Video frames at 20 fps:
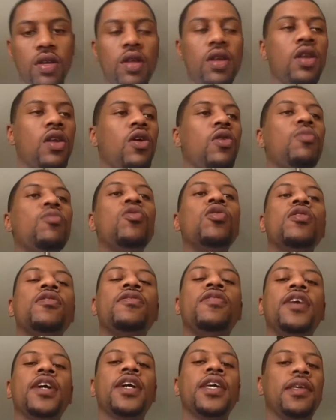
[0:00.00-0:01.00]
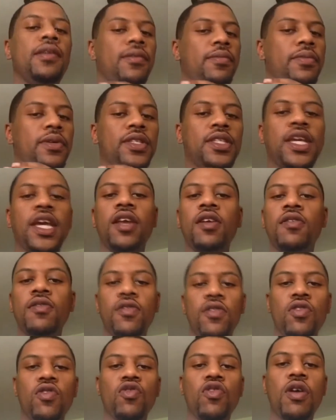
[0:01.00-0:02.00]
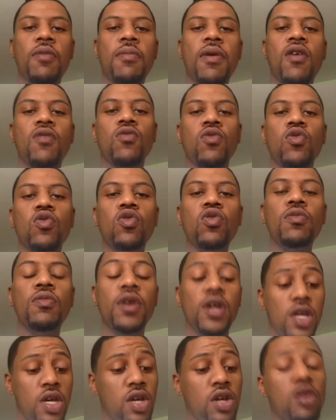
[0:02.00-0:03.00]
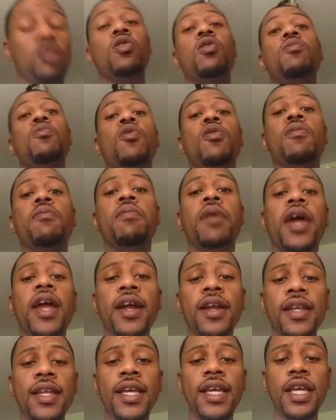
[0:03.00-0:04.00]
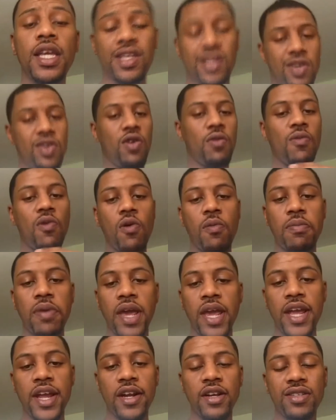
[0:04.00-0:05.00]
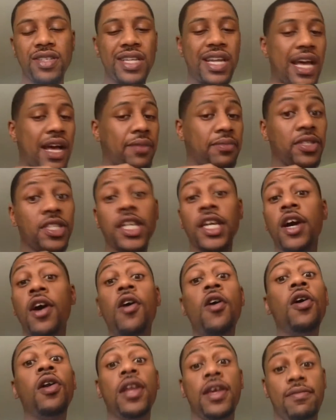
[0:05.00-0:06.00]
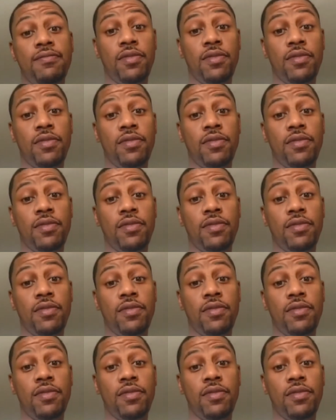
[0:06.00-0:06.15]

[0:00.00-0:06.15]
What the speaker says: No more fucking potato flew around my room. No more barley. No more pears. I'm sick of all that